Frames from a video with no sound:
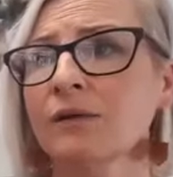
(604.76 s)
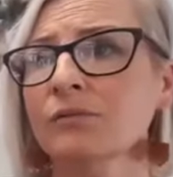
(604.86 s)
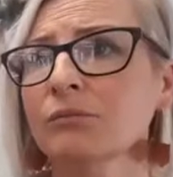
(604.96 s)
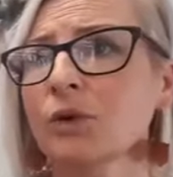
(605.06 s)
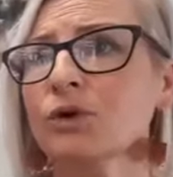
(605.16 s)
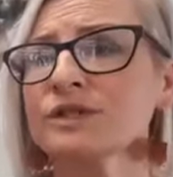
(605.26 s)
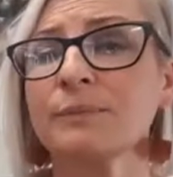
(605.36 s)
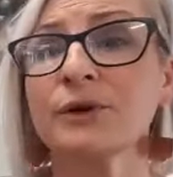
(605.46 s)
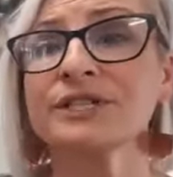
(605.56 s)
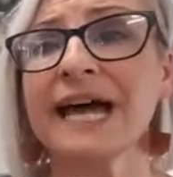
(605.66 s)
more
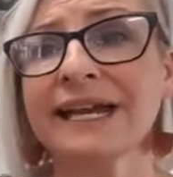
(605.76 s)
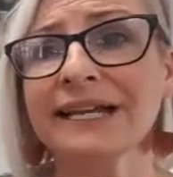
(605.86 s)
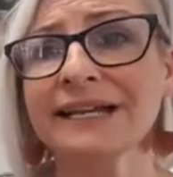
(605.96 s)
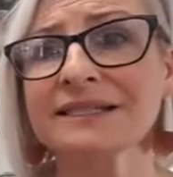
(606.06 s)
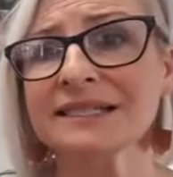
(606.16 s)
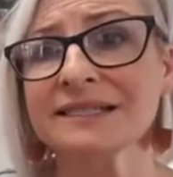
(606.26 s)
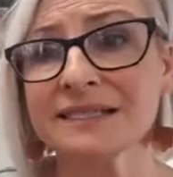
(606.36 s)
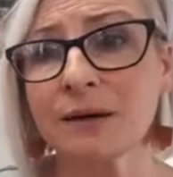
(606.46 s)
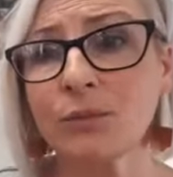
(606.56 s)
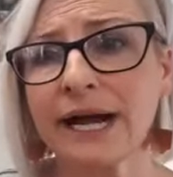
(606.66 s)
spontaneous in
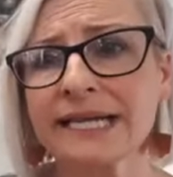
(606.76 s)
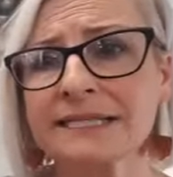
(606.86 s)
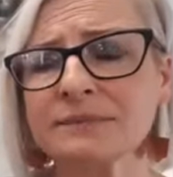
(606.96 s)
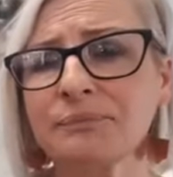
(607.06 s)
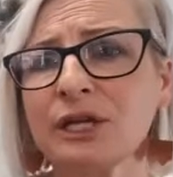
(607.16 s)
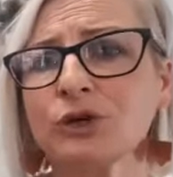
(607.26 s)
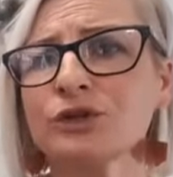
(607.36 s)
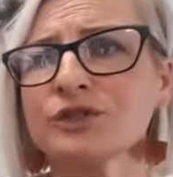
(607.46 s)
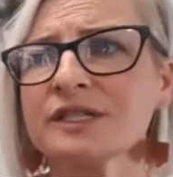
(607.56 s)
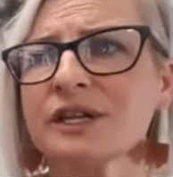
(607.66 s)
some ways,
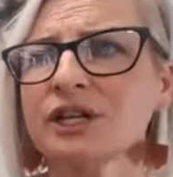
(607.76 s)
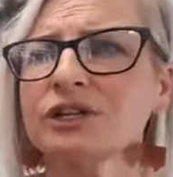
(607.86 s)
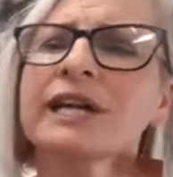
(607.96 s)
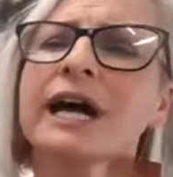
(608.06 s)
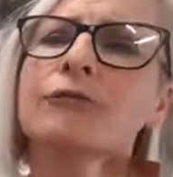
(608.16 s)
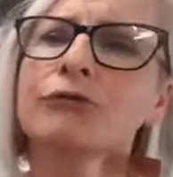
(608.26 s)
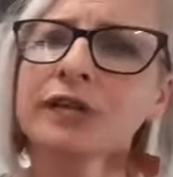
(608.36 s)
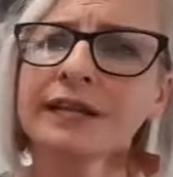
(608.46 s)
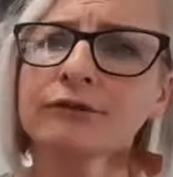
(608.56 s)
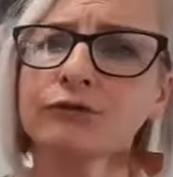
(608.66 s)
because you can't
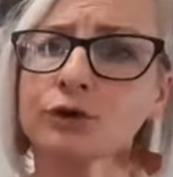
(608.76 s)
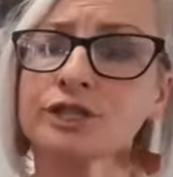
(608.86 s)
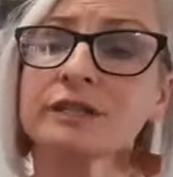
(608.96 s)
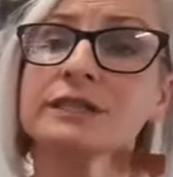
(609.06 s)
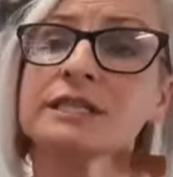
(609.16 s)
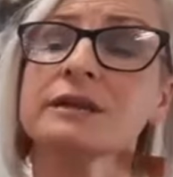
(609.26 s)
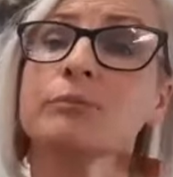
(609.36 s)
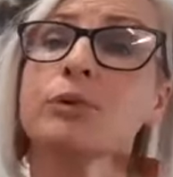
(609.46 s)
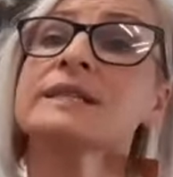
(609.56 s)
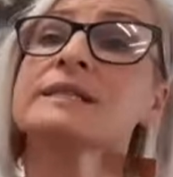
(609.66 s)
really afford to
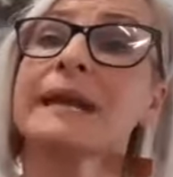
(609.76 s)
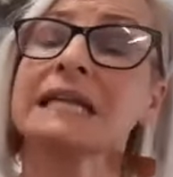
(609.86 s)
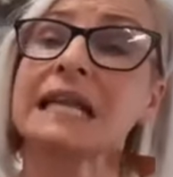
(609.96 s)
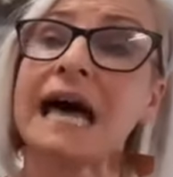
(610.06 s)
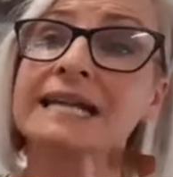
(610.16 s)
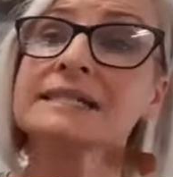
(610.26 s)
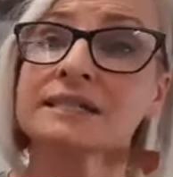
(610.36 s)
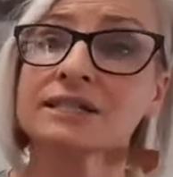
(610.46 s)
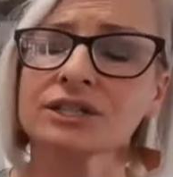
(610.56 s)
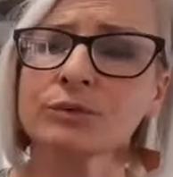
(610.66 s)
put as many layers
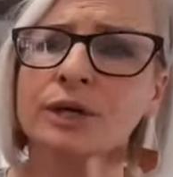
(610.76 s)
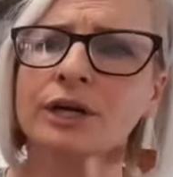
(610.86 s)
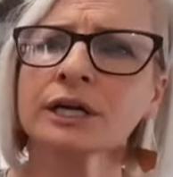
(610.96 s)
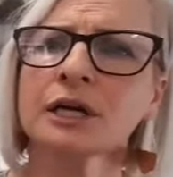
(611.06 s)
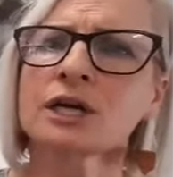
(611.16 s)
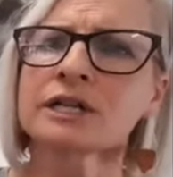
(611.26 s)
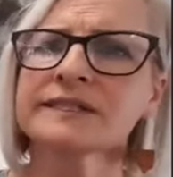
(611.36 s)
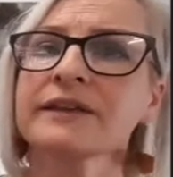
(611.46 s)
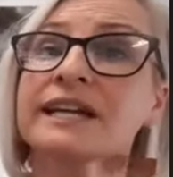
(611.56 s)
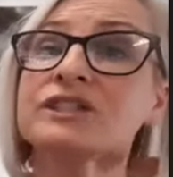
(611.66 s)
into the work.
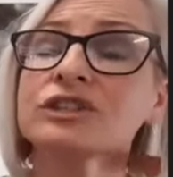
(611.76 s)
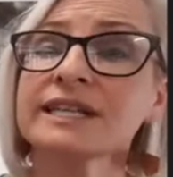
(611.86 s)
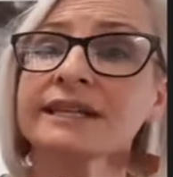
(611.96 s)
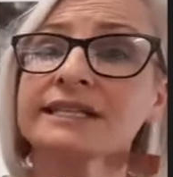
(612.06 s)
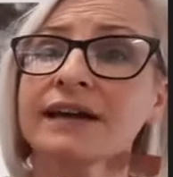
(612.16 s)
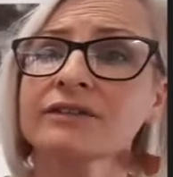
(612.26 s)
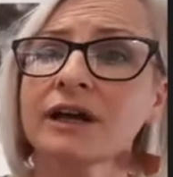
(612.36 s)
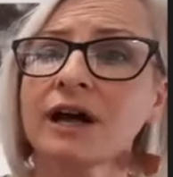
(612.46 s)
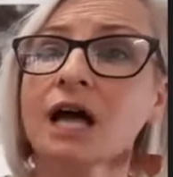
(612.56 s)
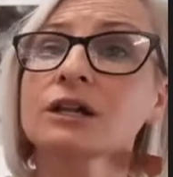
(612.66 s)
So they do tend to have
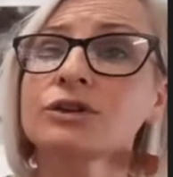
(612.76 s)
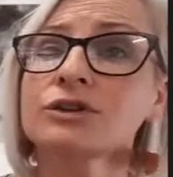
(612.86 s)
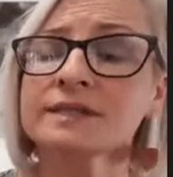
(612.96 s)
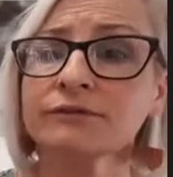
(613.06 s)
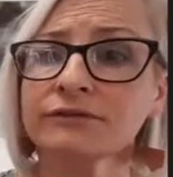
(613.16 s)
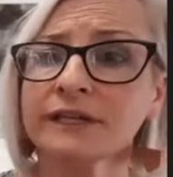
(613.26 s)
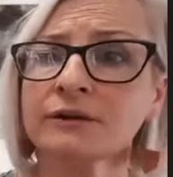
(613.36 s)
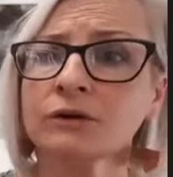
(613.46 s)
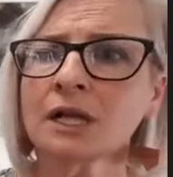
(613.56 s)
a looser feel,